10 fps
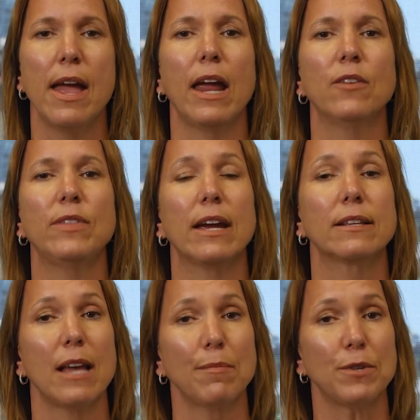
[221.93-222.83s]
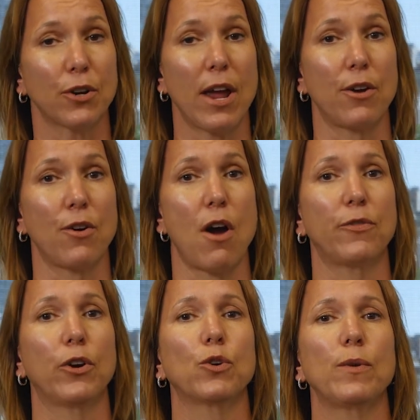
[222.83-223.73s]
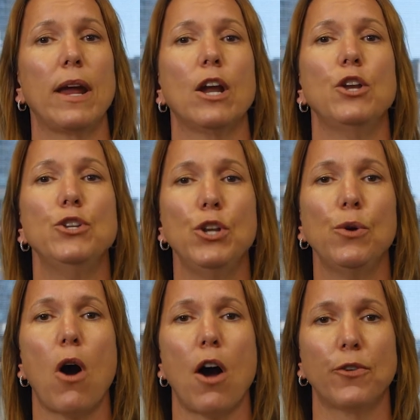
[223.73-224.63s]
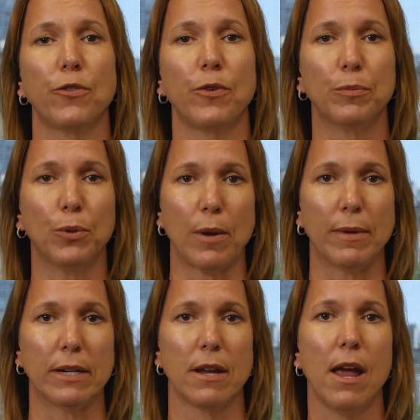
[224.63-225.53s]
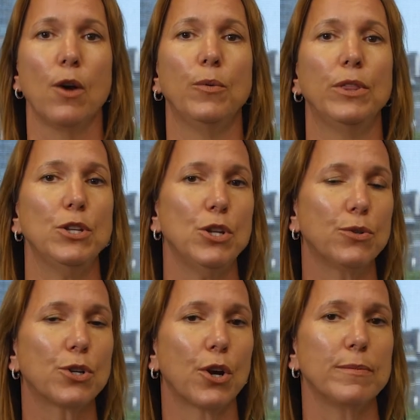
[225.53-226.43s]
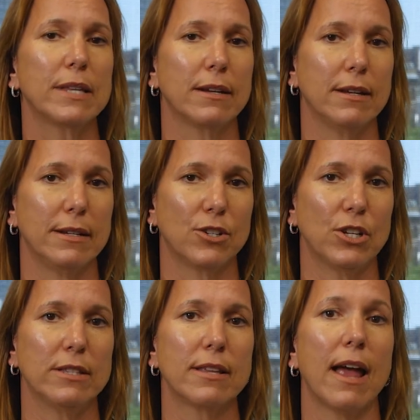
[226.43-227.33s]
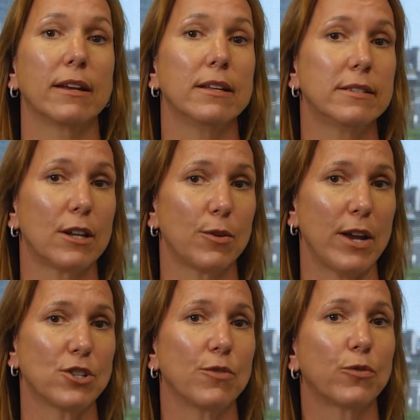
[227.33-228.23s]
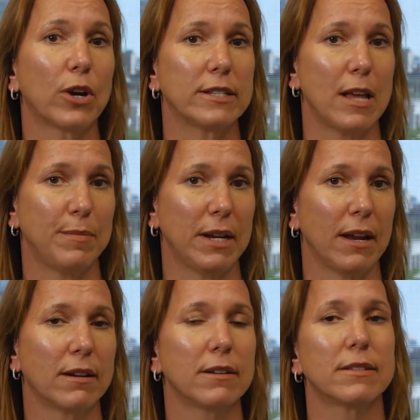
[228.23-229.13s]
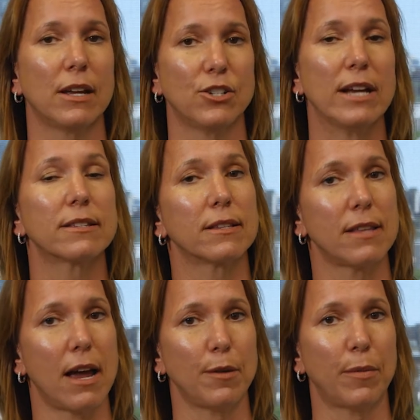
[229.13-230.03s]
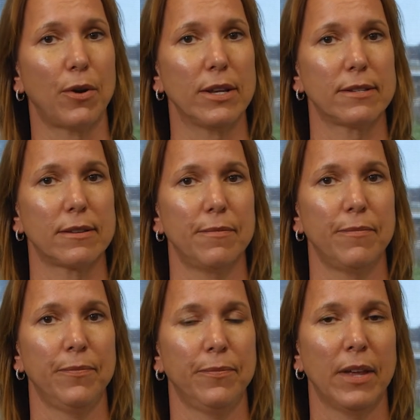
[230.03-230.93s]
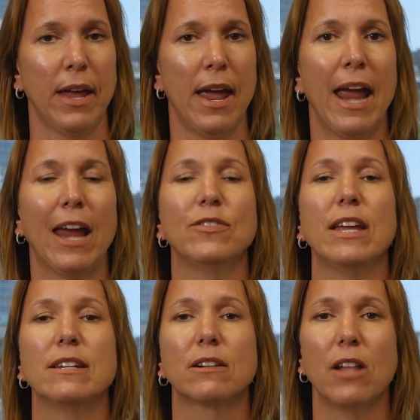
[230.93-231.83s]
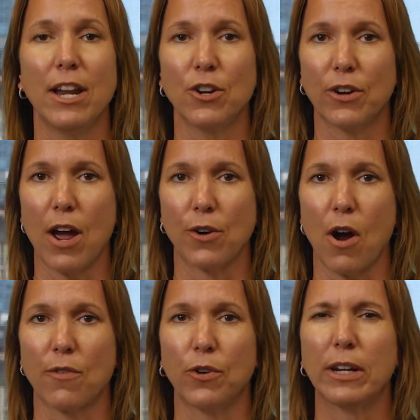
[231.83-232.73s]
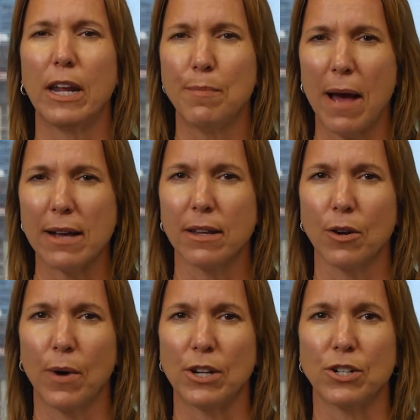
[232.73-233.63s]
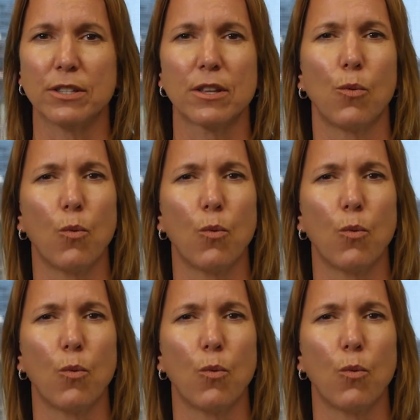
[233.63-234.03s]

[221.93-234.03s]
If they accept your counteroffer, create a new offer of employment with the new terms and conditions and consideration for accepting it, such as a signing bonus. If they decline your counteroffer, keep asking questions.